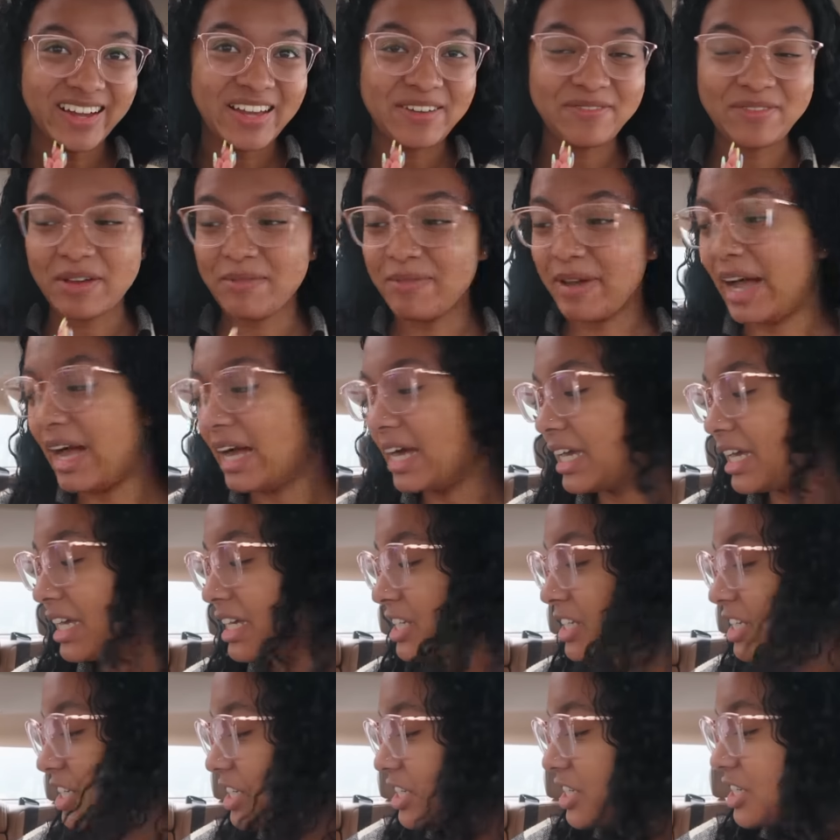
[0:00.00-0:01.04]
my, my
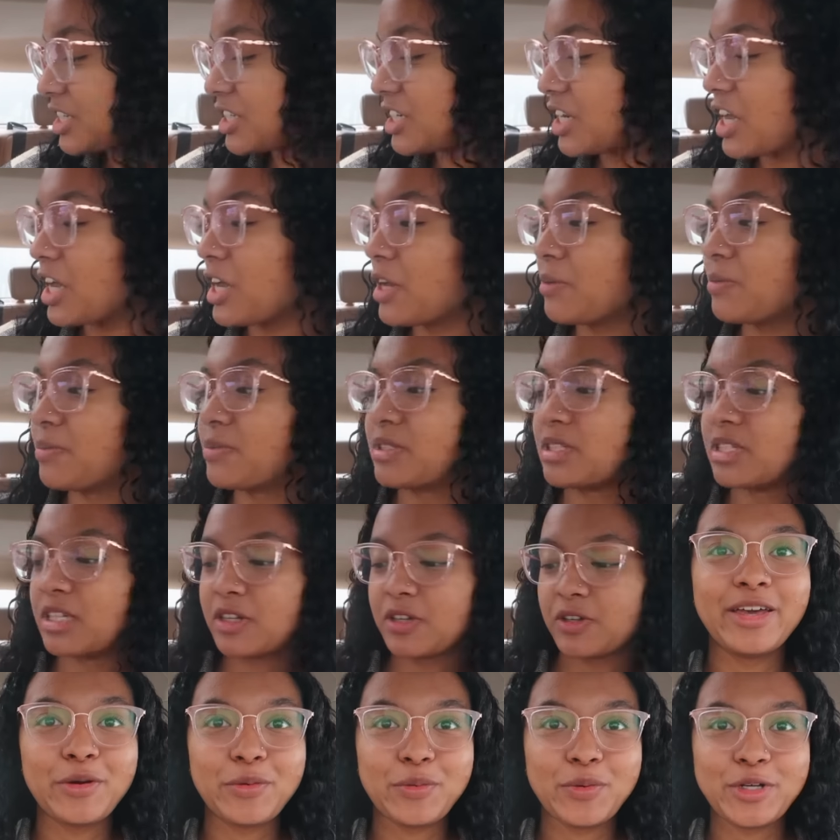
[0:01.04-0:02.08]
package is shipped.
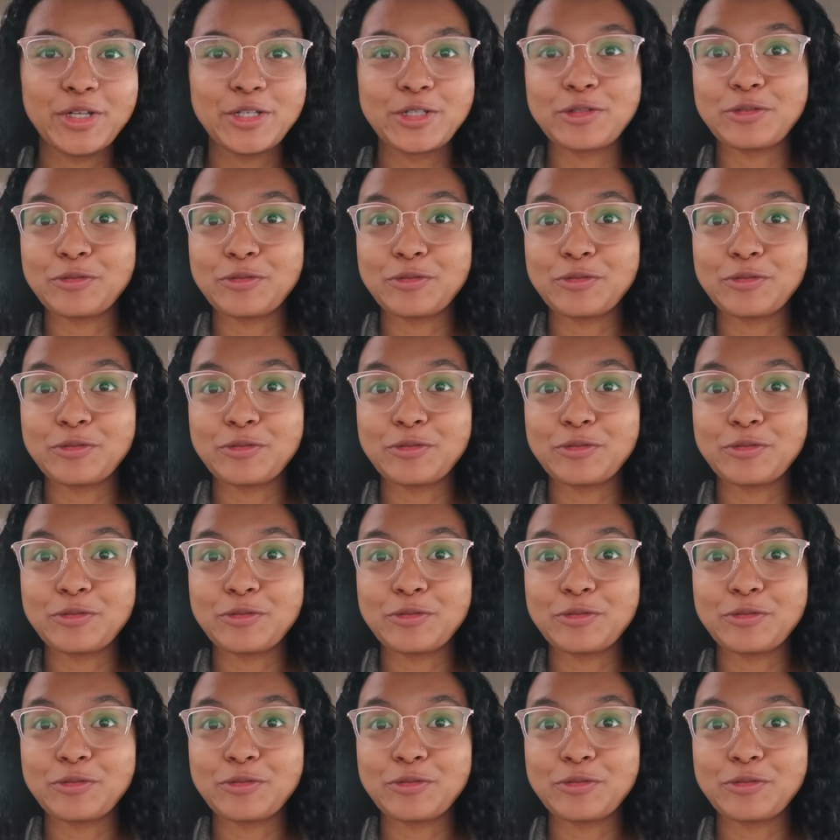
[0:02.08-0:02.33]
It was